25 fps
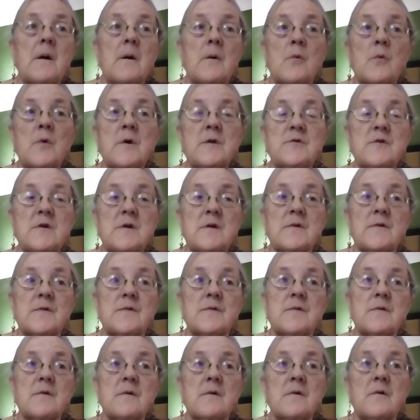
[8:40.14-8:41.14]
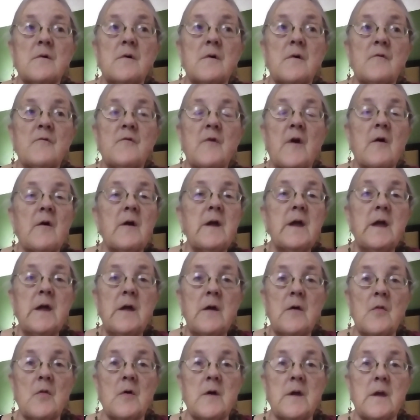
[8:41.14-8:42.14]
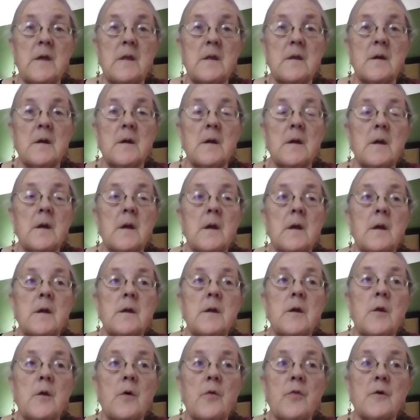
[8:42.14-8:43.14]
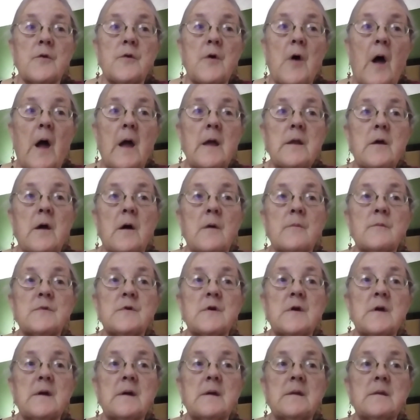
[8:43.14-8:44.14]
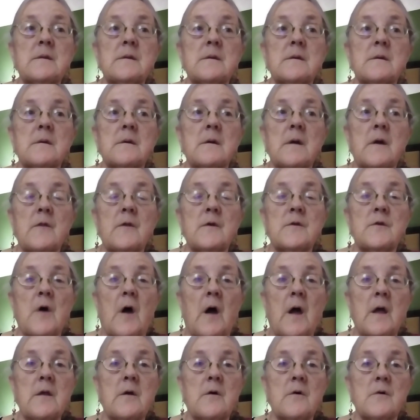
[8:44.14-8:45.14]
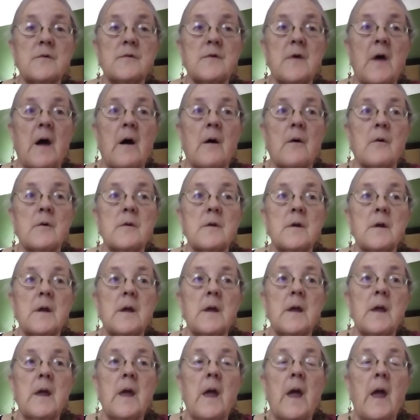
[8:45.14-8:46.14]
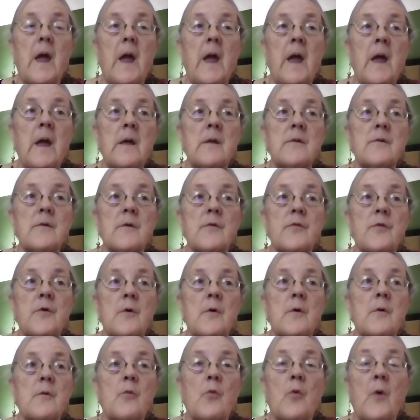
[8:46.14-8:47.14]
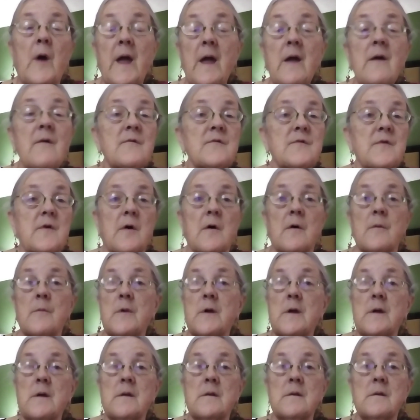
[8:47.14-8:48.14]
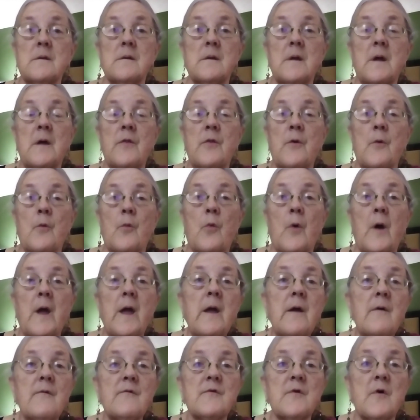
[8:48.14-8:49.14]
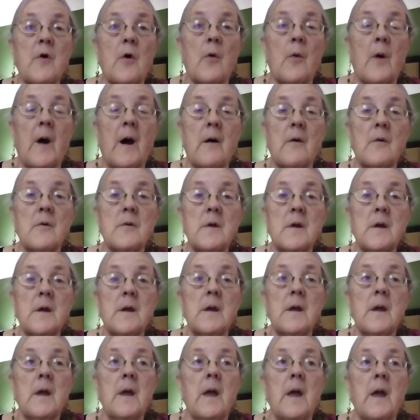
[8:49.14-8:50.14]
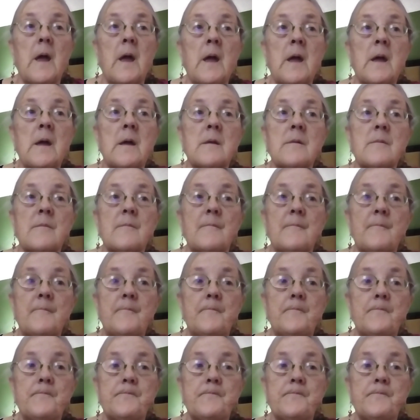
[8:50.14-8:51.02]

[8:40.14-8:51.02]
which is very healing. The tide comes in and the tide goes out, and the waves come in and the waves go out. And